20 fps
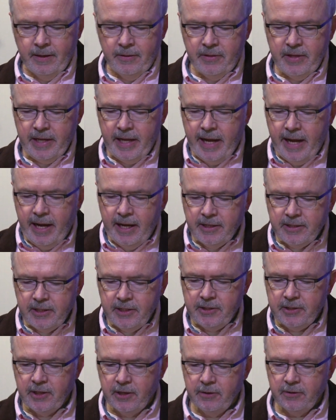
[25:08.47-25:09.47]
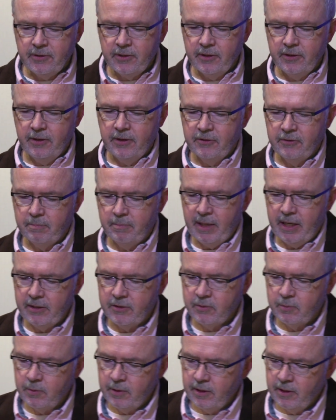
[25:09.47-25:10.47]
The antidote to this
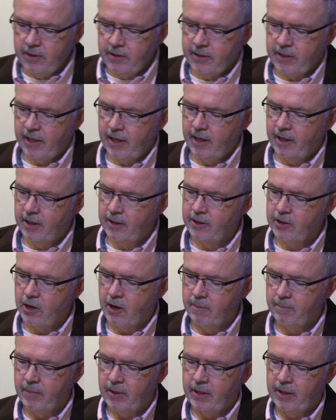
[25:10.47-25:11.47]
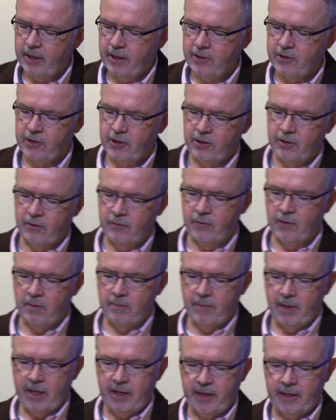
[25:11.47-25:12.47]
mess would entail a combination of
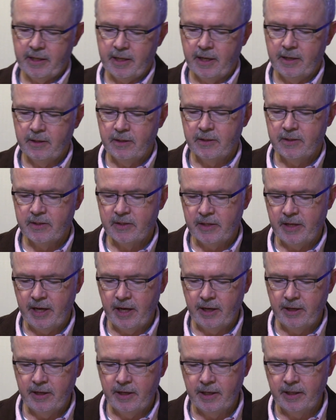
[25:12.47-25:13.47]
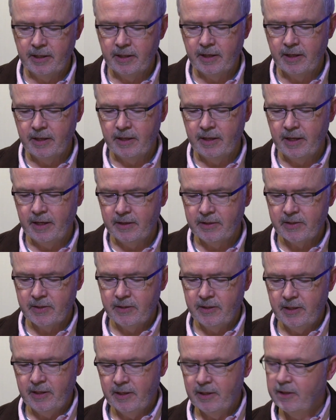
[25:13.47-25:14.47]
Hermetic understanding and
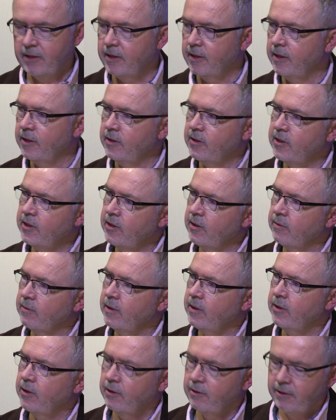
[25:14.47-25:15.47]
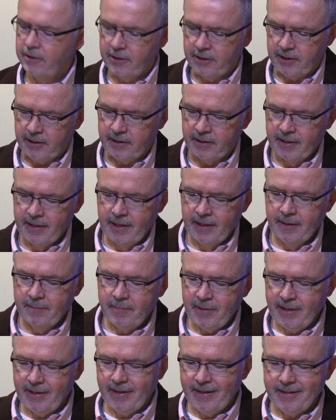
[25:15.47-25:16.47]
Hestian interiority.
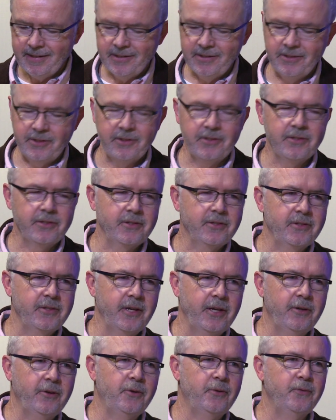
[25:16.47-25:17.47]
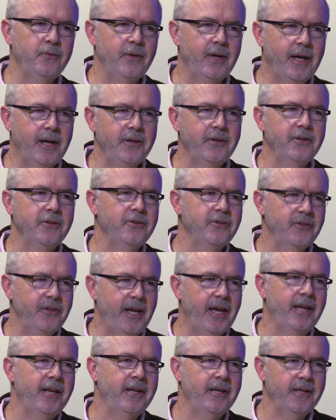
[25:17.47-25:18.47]
But let's just settle for
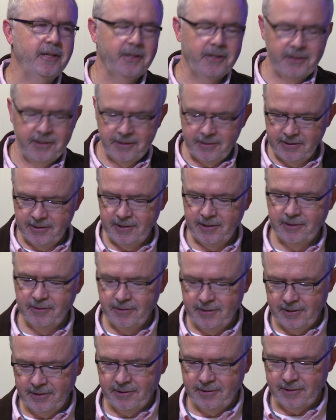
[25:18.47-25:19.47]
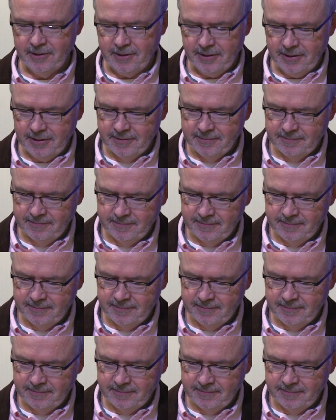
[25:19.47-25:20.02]
understanding and interiority,